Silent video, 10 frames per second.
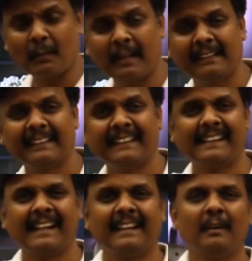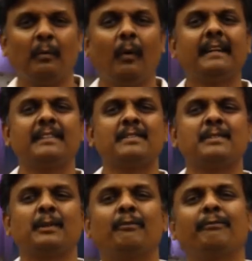one. What
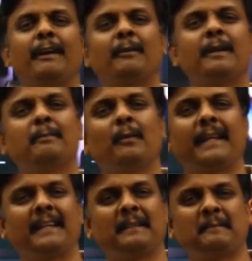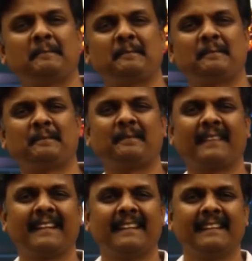is your favorite movie?
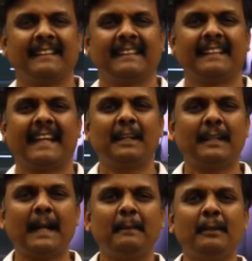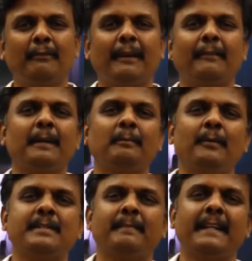Can you type in your favorite
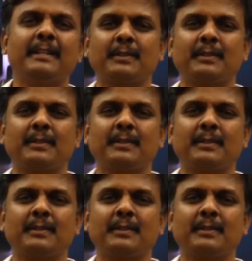movies, my dear